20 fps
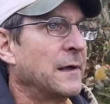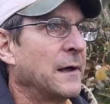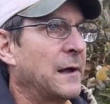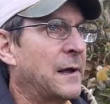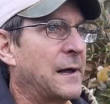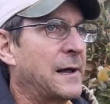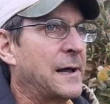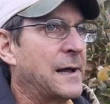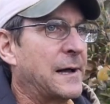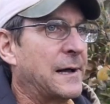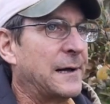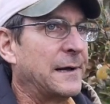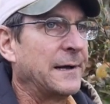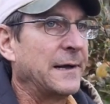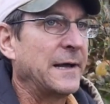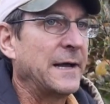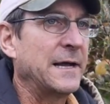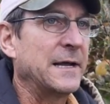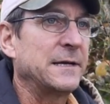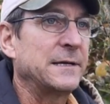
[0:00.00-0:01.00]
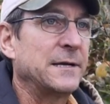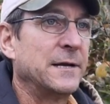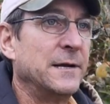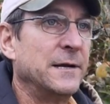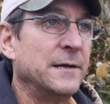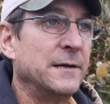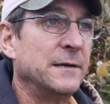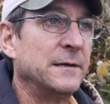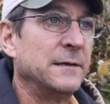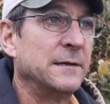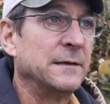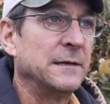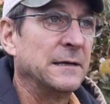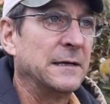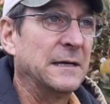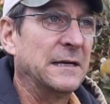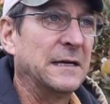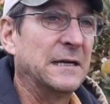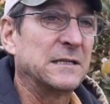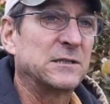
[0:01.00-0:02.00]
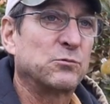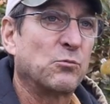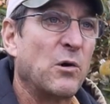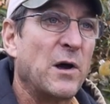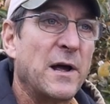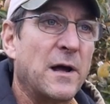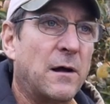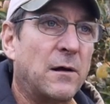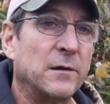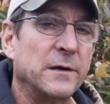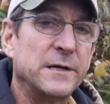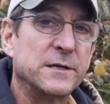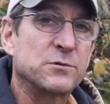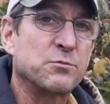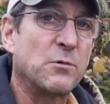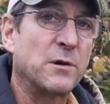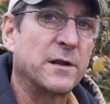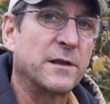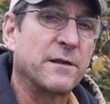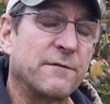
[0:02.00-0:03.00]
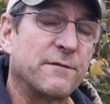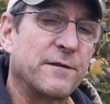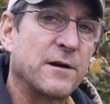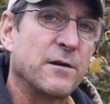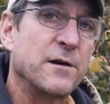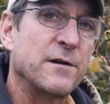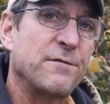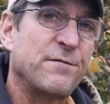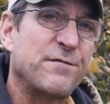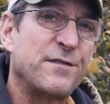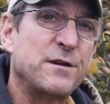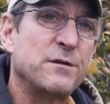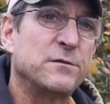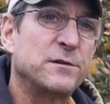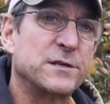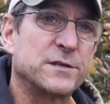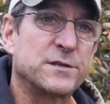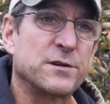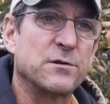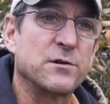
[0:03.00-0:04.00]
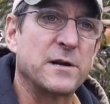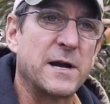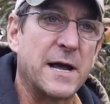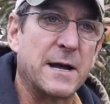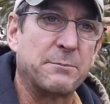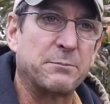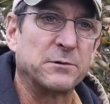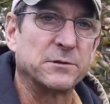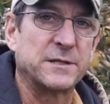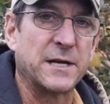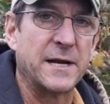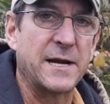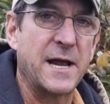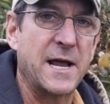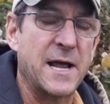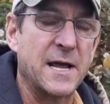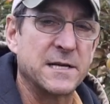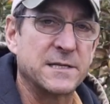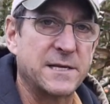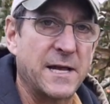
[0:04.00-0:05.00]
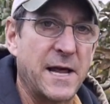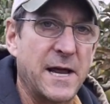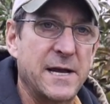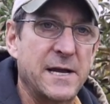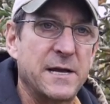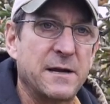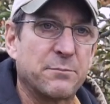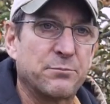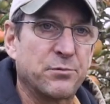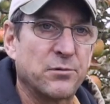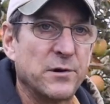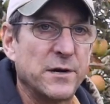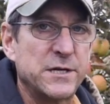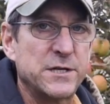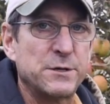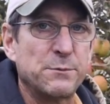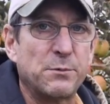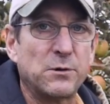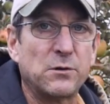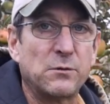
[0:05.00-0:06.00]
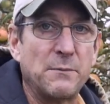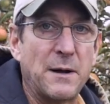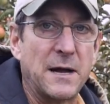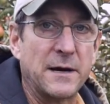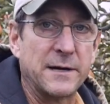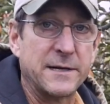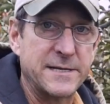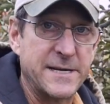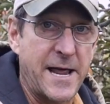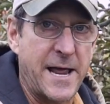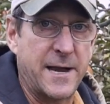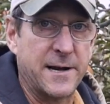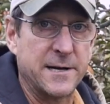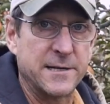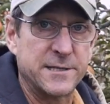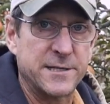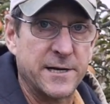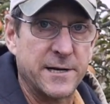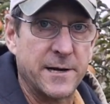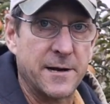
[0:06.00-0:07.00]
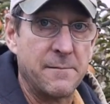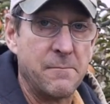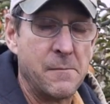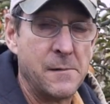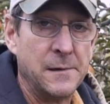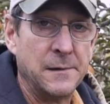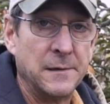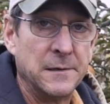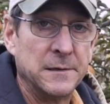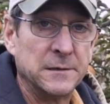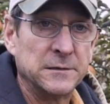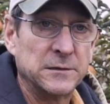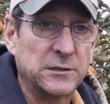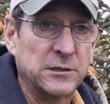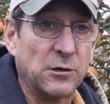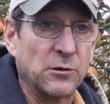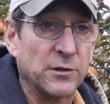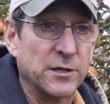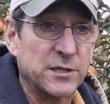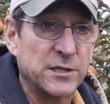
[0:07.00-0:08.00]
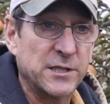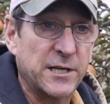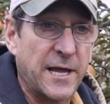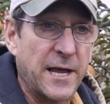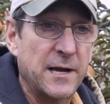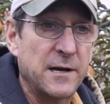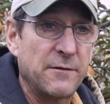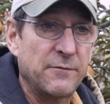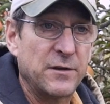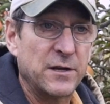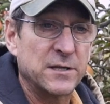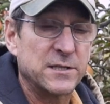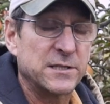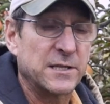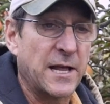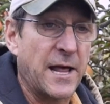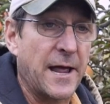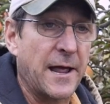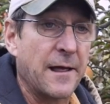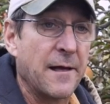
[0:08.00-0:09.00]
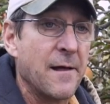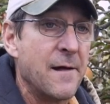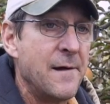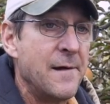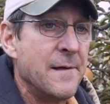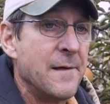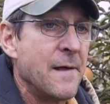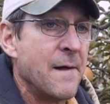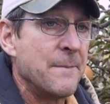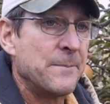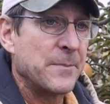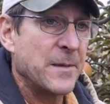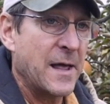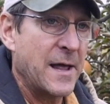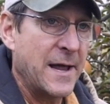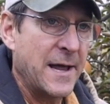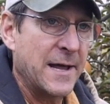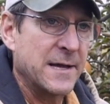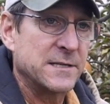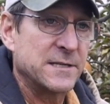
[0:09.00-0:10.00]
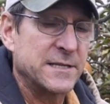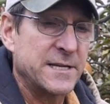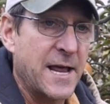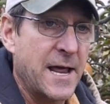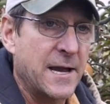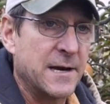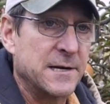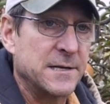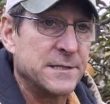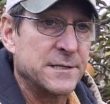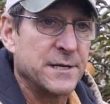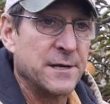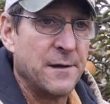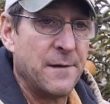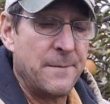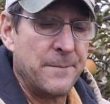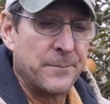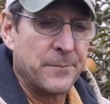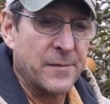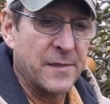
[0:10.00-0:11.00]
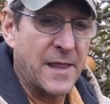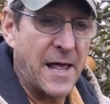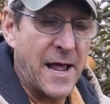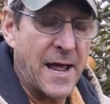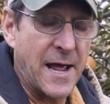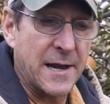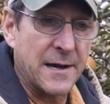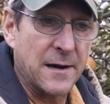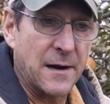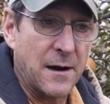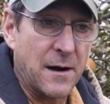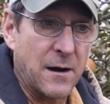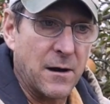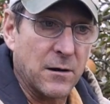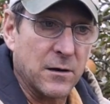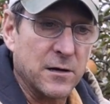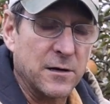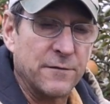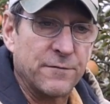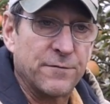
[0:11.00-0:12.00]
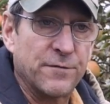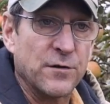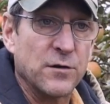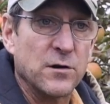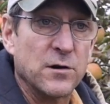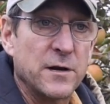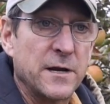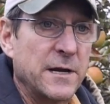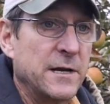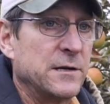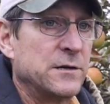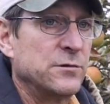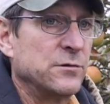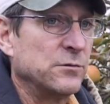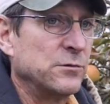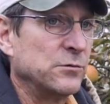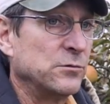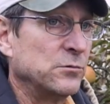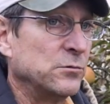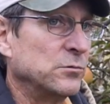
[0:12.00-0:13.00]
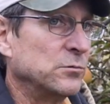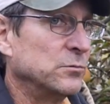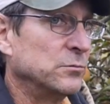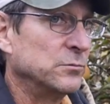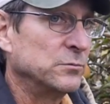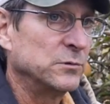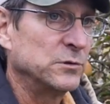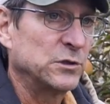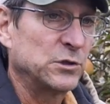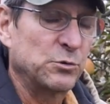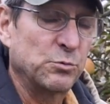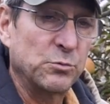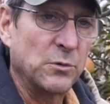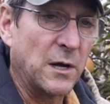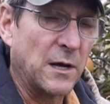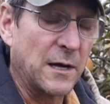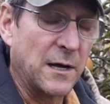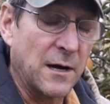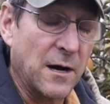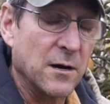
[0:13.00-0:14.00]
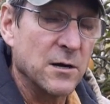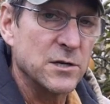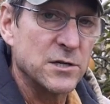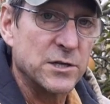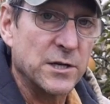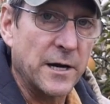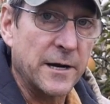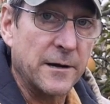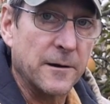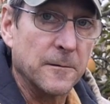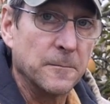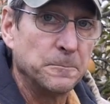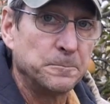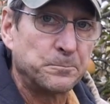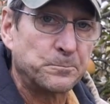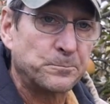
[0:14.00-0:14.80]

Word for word: Uh, it as well is one very few dessert apples that has any appreciable amount of tannins in it. So the skin of this thing has tannins that are conferred into uh, hard cider.